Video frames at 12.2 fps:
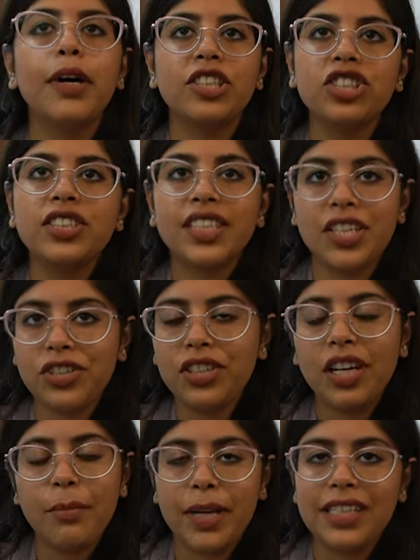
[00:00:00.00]
budget
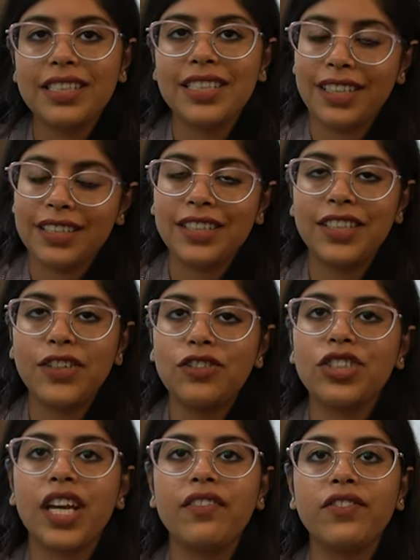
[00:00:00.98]
session commenced yesterday
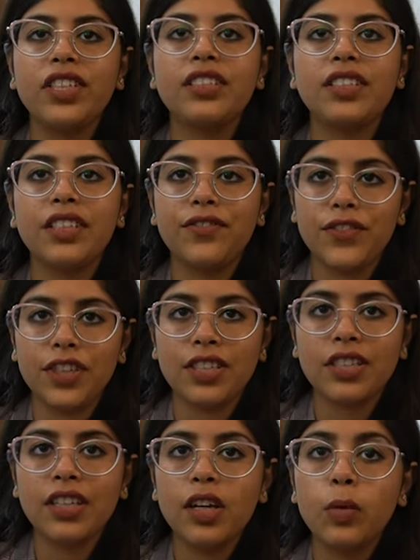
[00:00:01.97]
on January
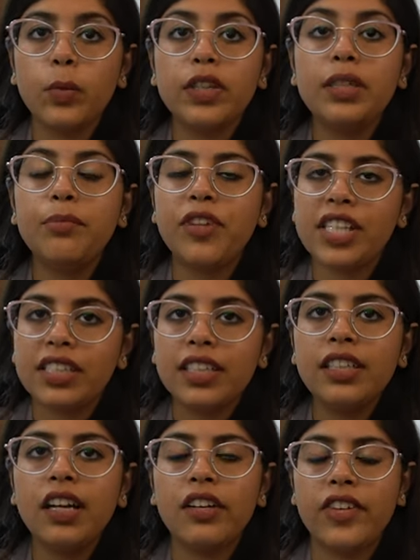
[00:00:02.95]
31st, with the
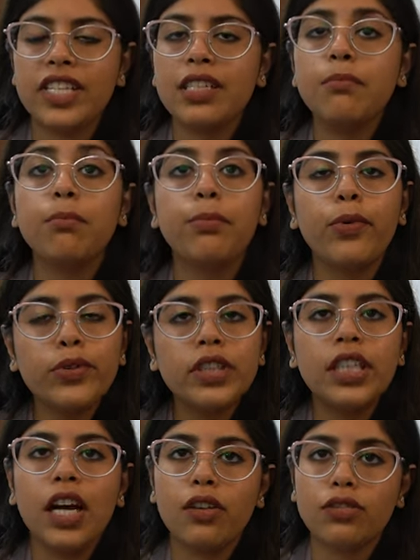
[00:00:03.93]
President addressing
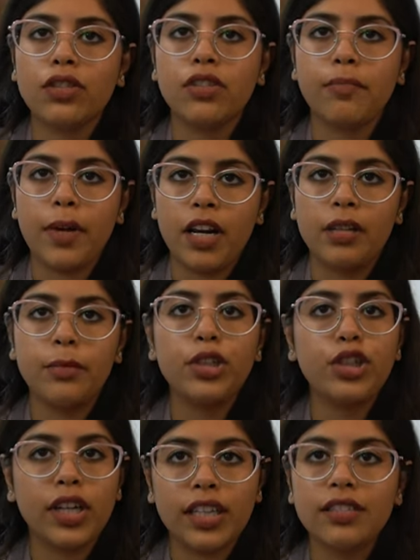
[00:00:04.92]
both the Houses of
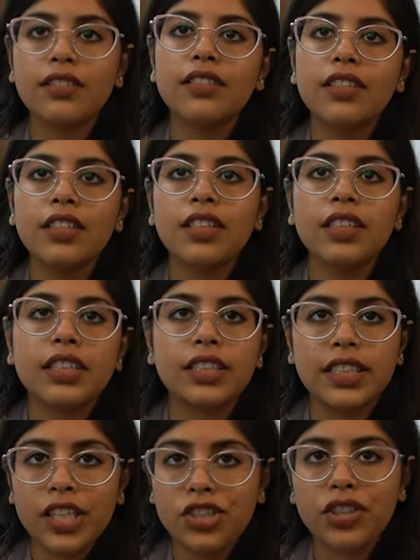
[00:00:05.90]
Parliament together. The
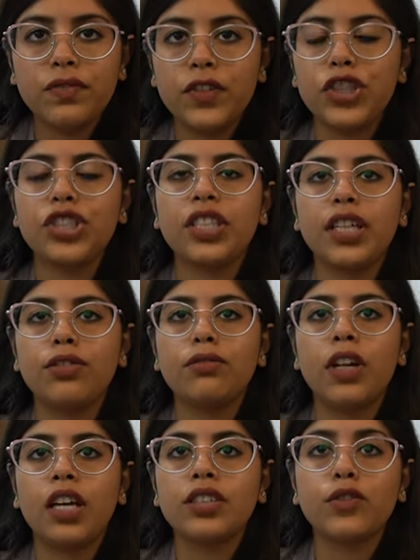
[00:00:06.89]
session, which is set
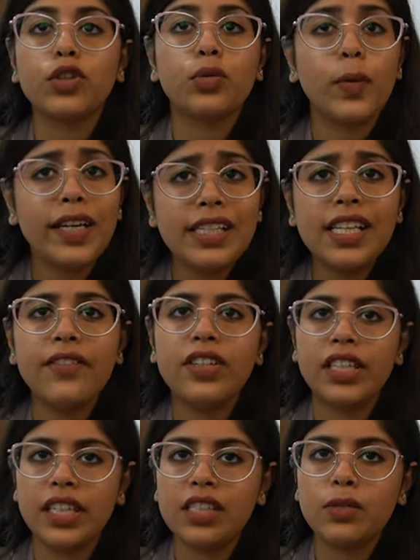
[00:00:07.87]
to last for
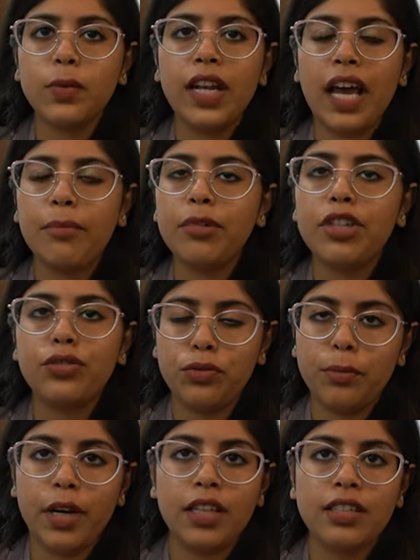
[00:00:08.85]
27 days, will happen in
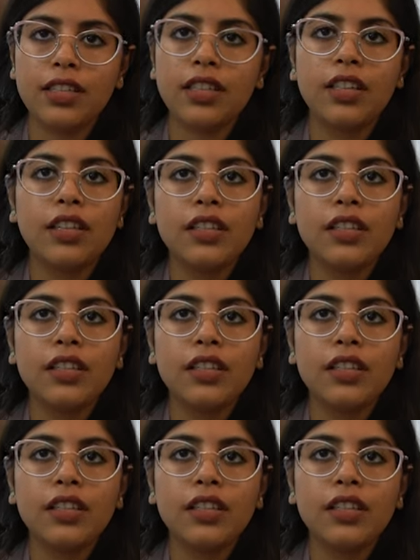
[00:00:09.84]
two parts.